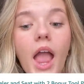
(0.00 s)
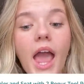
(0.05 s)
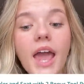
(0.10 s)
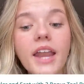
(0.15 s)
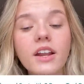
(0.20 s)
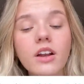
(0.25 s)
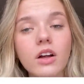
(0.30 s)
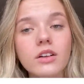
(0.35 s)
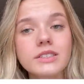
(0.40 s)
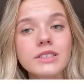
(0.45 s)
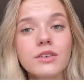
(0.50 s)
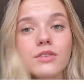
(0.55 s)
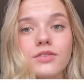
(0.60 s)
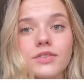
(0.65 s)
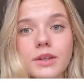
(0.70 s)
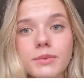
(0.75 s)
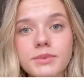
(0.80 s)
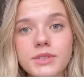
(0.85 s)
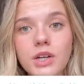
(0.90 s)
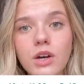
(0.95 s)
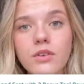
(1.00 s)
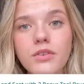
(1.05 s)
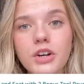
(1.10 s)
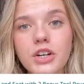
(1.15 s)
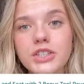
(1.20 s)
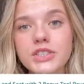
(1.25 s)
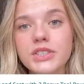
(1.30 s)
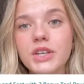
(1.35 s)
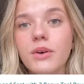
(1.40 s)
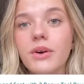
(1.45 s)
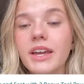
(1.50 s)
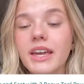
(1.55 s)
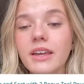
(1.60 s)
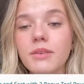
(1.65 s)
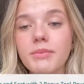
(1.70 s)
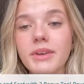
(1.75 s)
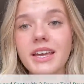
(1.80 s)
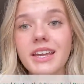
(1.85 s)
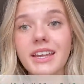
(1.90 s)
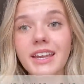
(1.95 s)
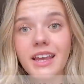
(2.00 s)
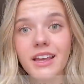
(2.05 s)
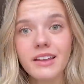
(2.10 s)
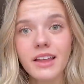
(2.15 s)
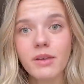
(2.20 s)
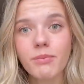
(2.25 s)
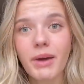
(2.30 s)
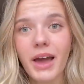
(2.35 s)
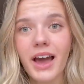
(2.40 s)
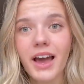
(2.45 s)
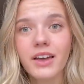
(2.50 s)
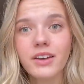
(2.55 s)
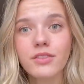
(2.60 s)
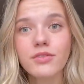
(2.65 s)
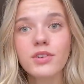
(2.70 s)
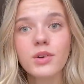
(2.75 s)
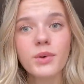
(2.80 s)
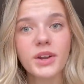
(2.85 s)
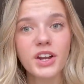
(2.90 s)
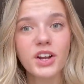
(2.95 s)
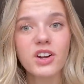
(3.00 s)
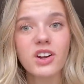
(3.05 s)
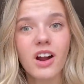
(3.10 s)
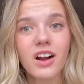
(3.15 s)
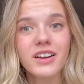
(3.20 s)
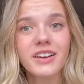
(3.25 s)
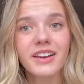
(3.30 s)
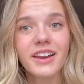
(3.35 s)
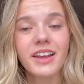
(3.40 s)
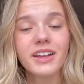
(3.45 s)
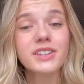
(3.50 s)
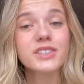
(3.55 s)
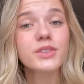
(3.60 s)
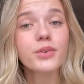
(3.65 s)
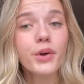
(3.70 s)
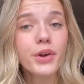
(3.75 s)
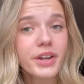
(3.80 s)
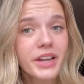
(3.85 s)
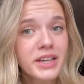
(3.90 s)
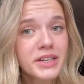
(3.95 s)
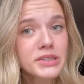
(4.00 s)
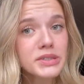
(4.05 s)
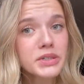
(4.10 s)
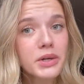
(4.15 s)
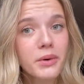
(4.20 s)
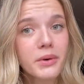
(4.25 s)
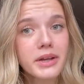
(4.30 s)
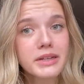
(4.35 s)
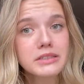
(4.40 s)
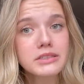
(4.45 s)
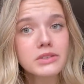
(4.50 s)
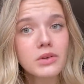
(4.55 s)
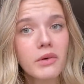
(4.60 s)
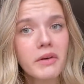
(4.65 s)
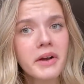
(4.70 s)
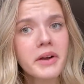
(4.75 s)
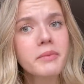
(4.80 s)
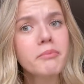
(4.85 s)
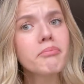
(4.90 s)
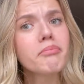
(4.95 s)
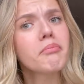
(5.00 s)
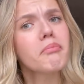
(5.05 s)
And it also flips over so it can be a kneeling pad for when you're gardening so her knees don't get sore.